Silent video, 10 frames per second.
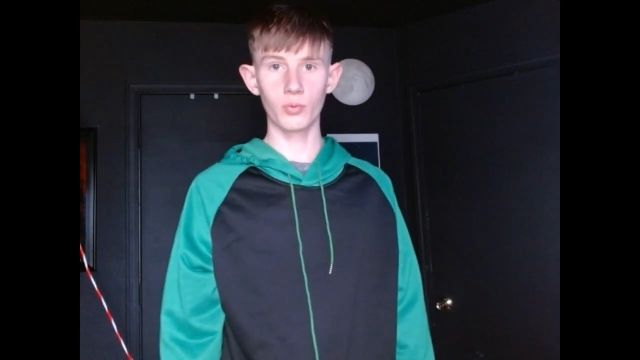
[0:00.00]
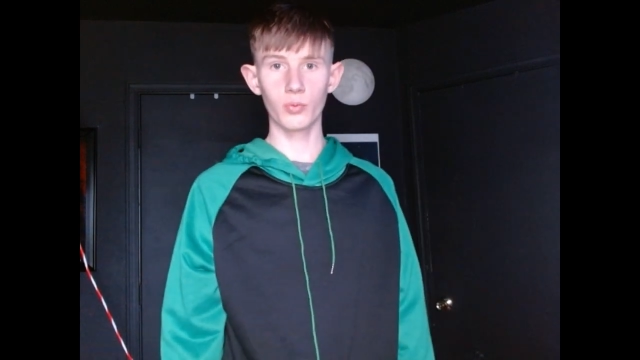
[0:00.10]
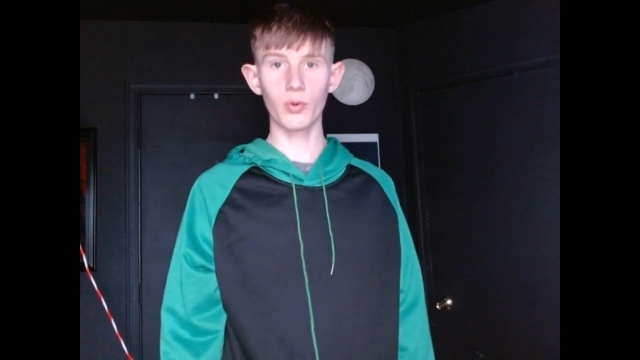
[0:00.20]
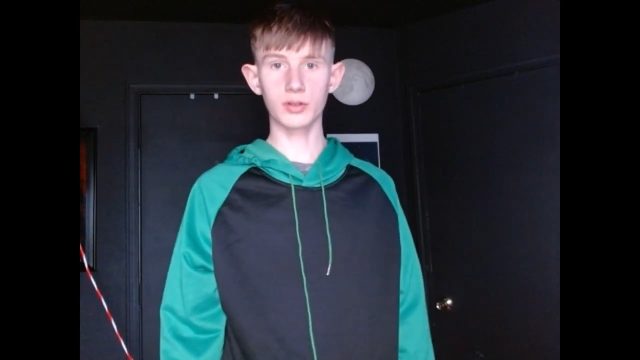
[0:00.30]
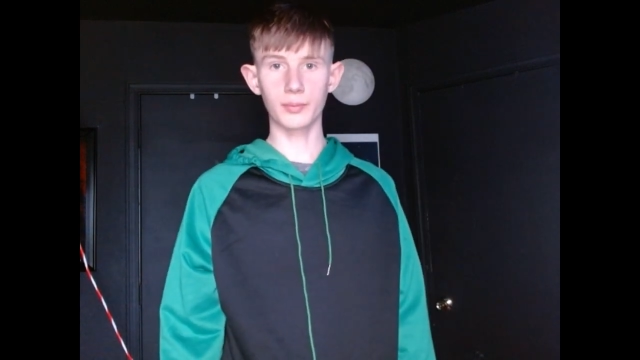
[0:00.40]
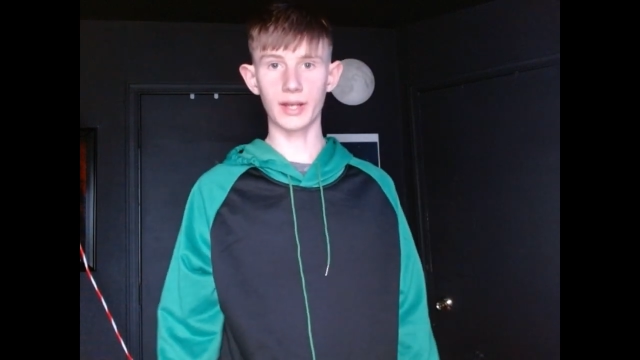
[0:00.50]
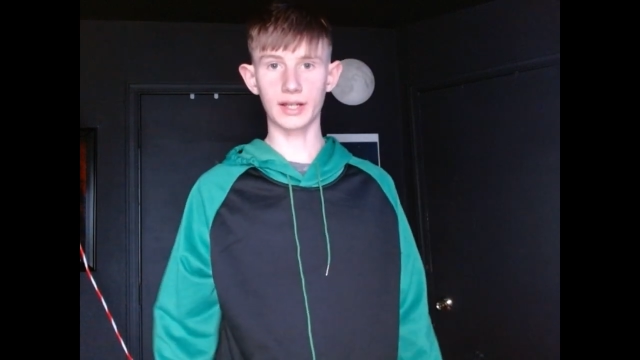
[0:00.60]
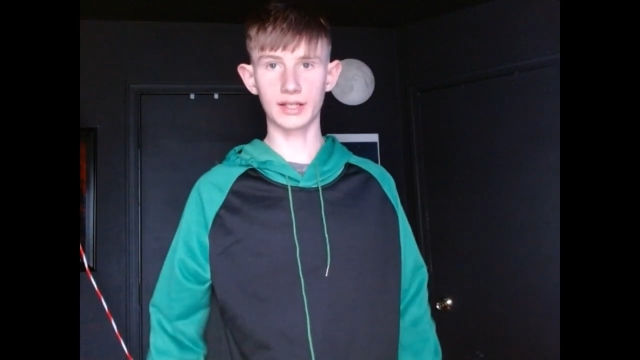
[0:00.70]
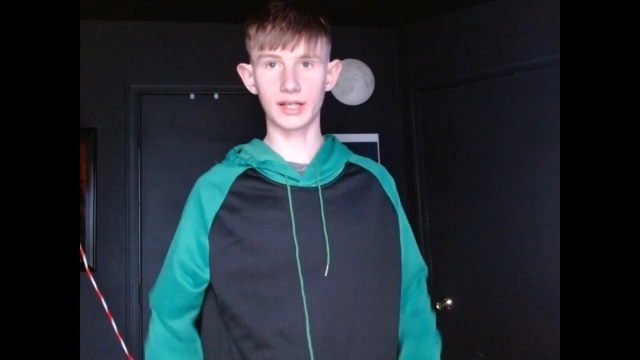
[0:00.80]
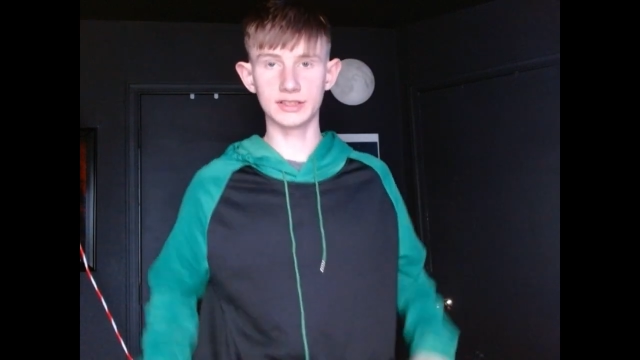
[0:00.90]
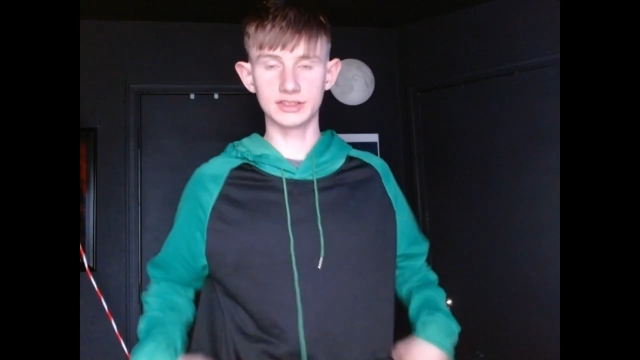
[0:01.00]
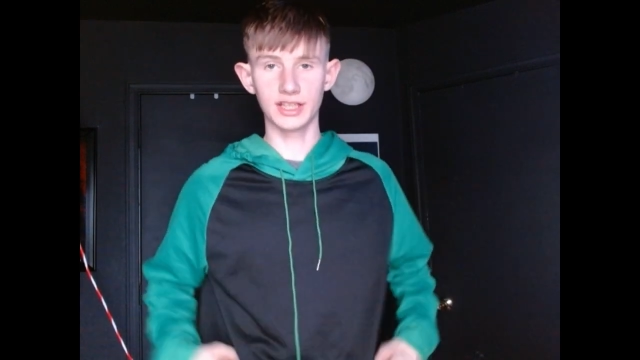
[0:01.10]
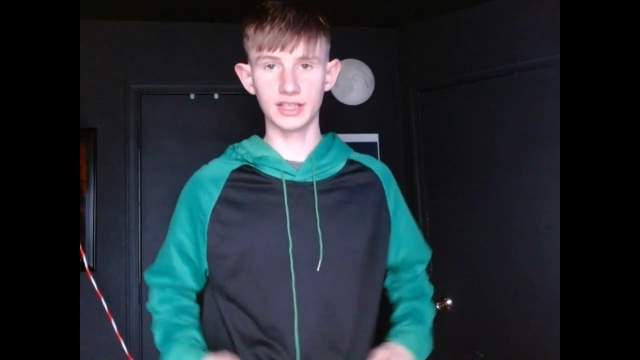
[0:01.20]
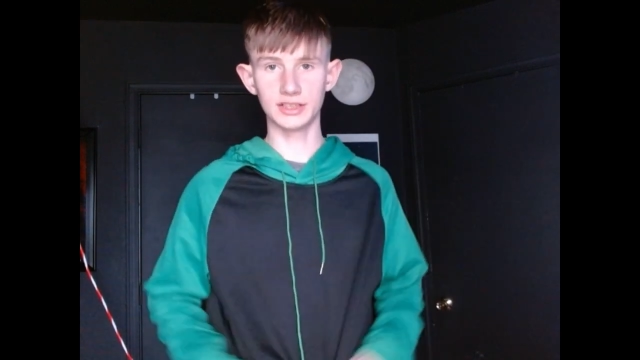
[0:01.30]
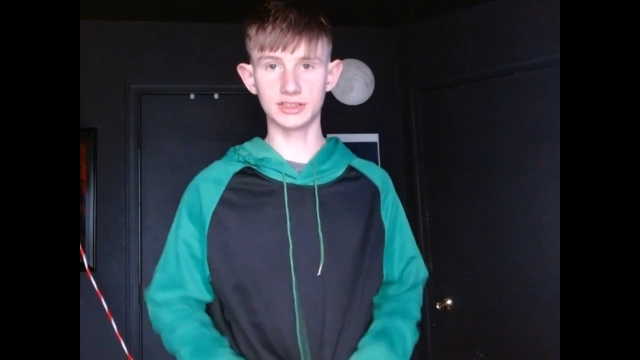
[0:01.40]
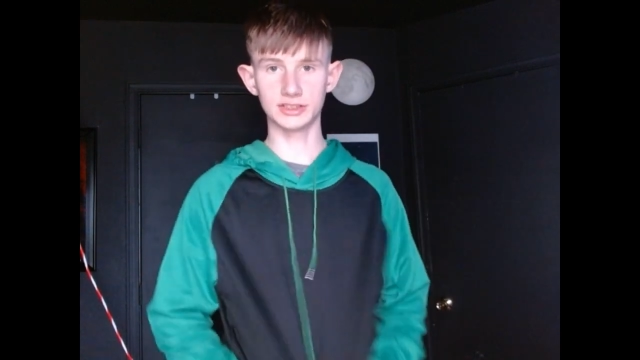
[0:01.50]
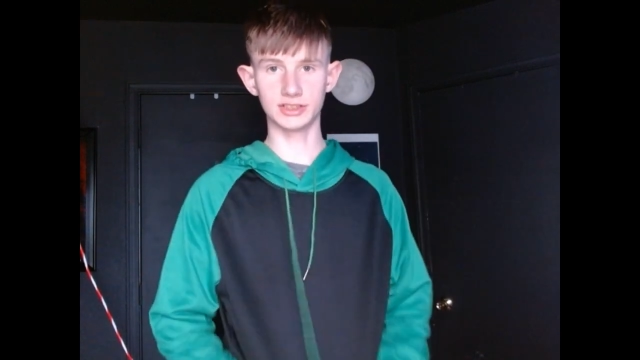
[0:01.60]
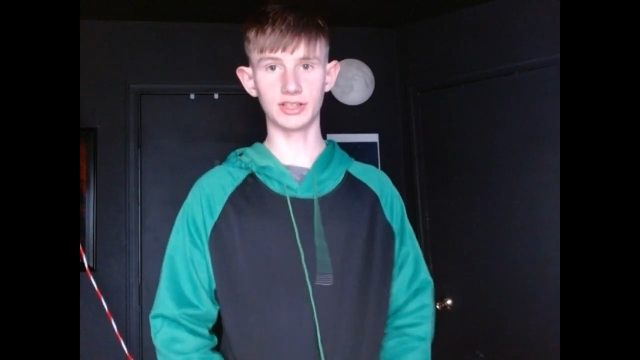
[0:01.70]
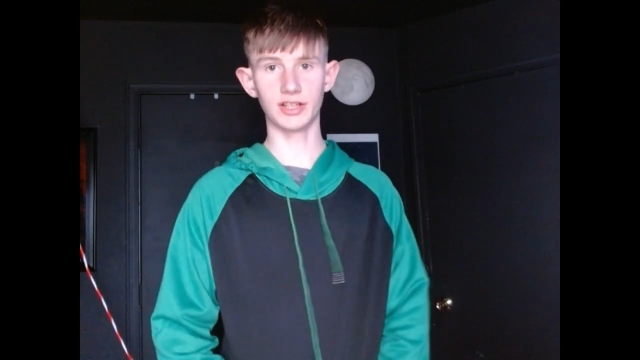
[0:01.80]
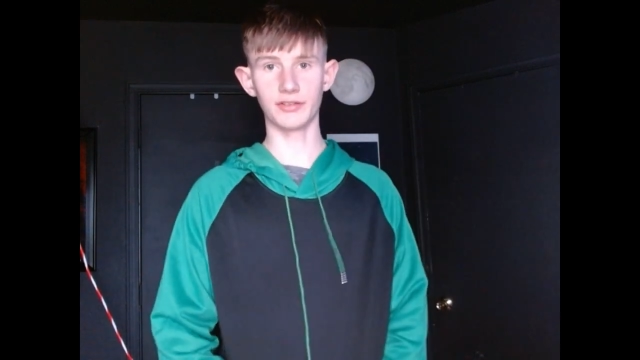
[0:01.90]
Welcome back guys, hey this is
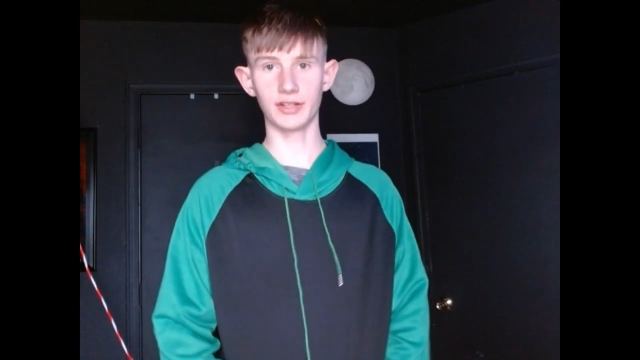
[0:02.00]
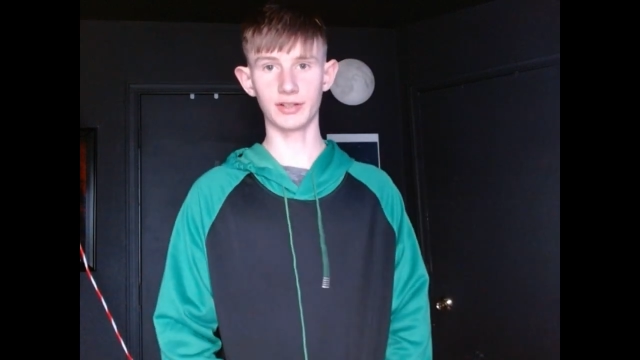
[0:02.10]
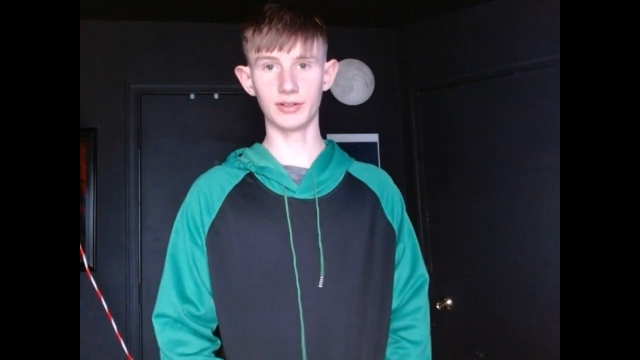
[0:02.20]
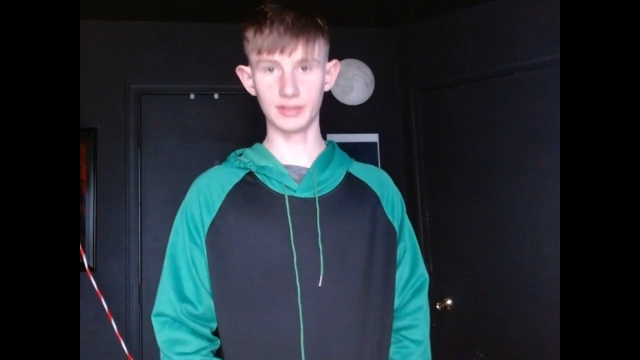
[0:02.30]
another video.